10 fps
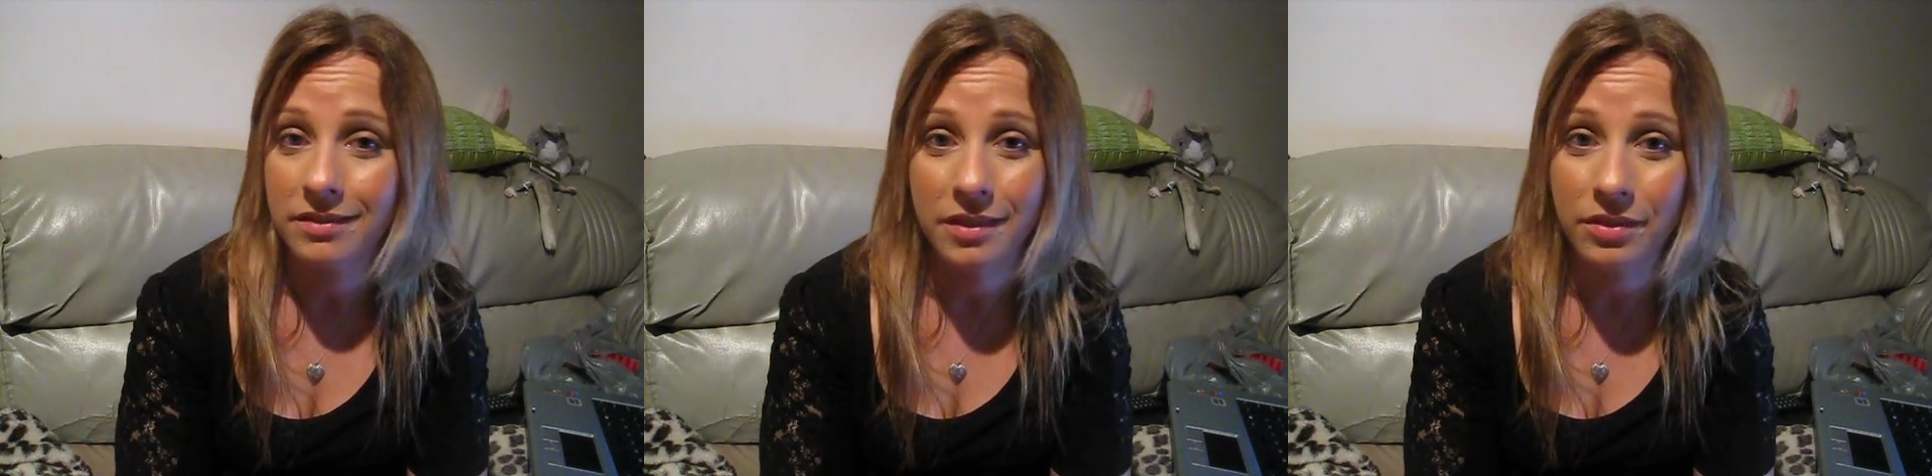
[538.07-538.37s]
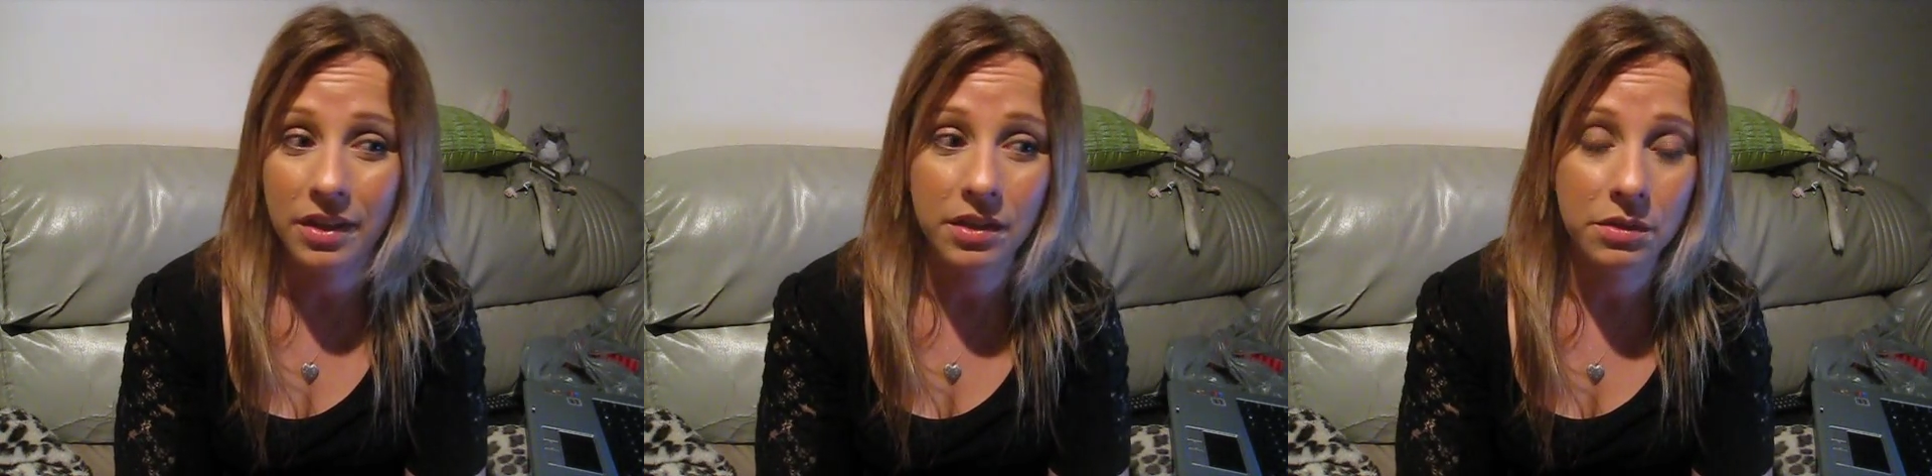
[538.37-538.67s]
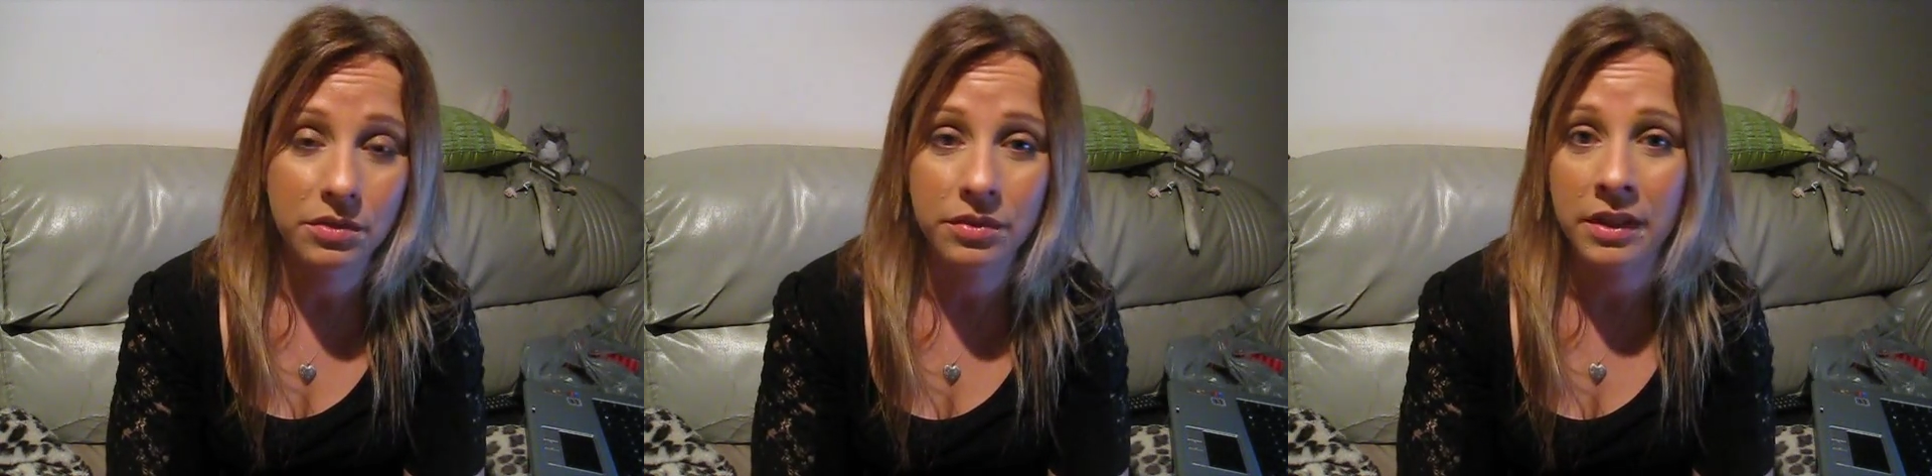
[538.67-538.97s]
the value
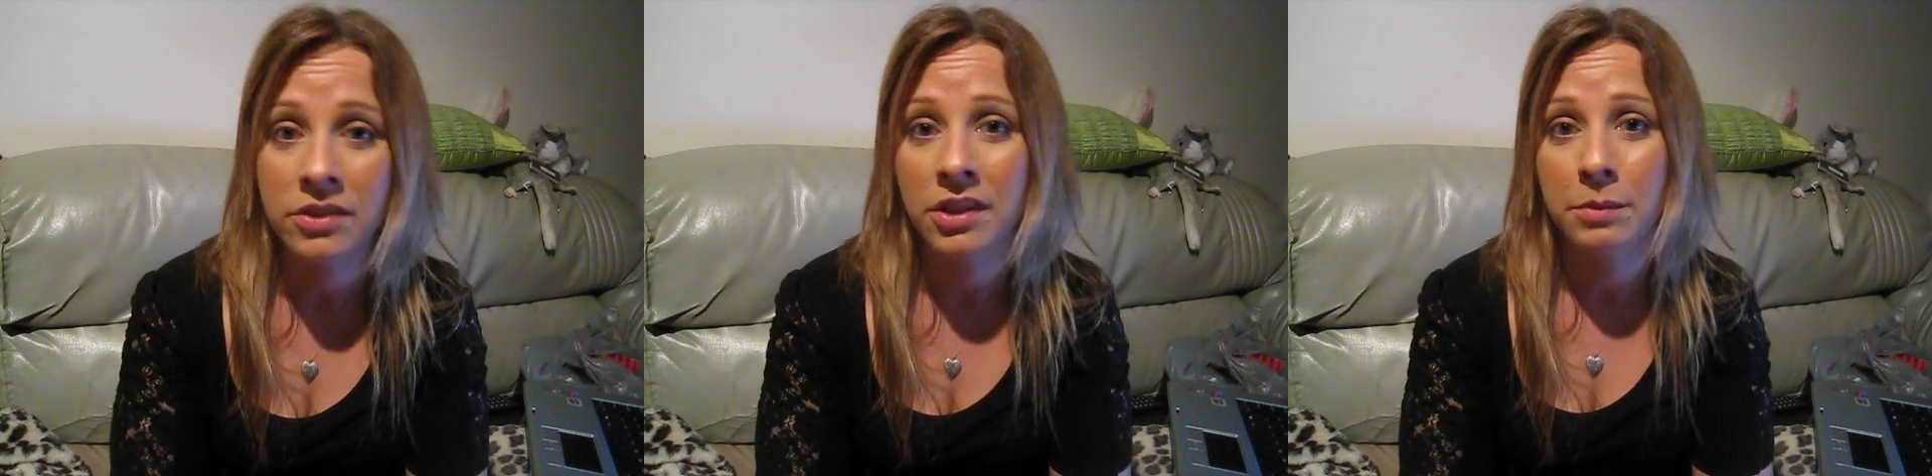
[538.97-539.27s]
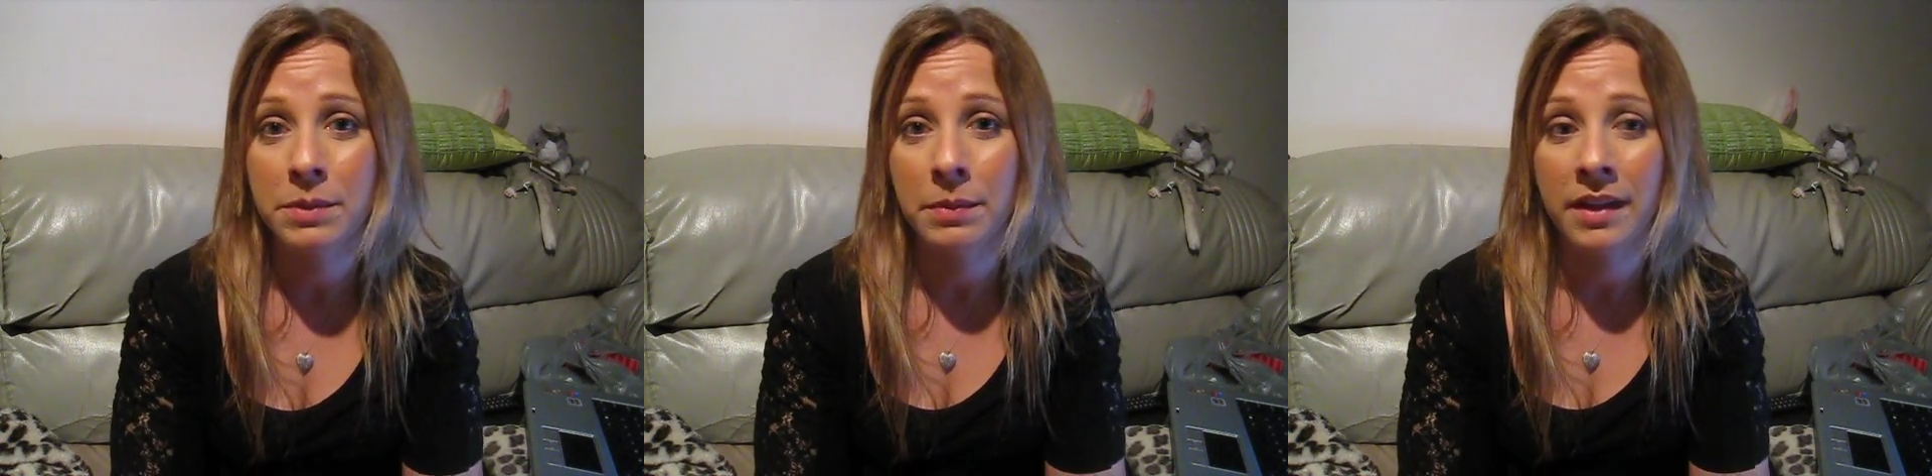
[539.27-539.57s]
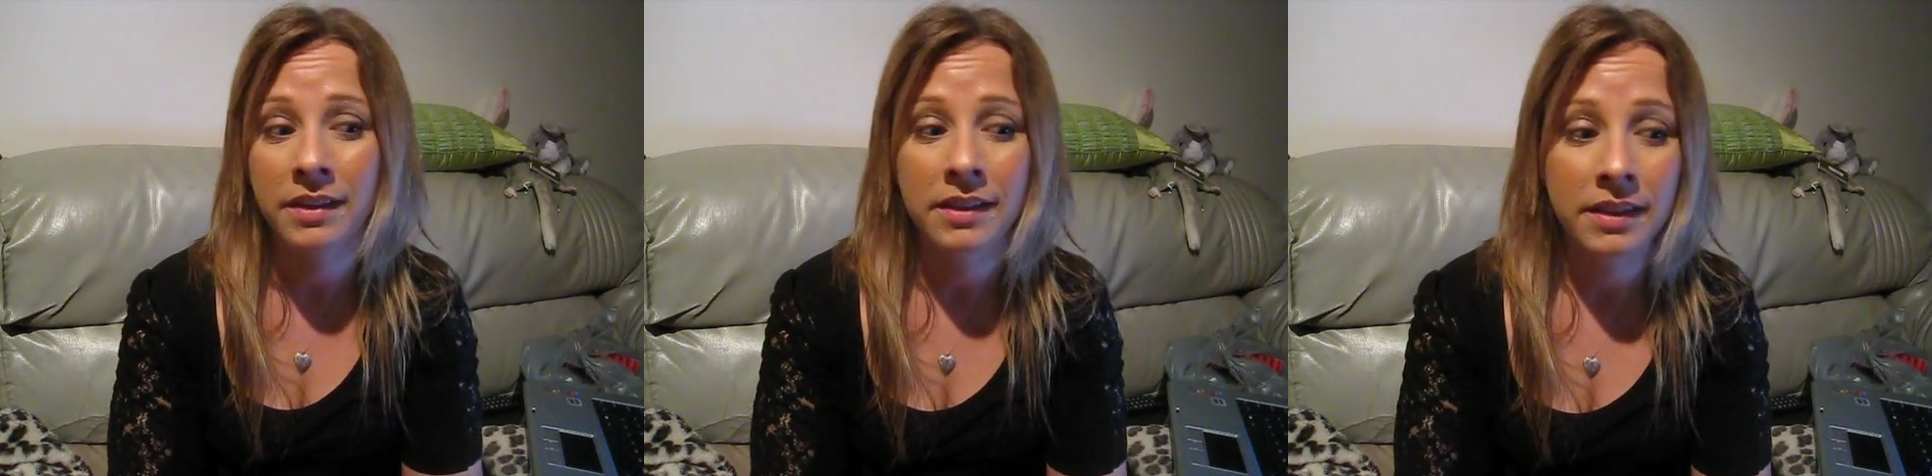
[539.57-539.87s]
of friendships. But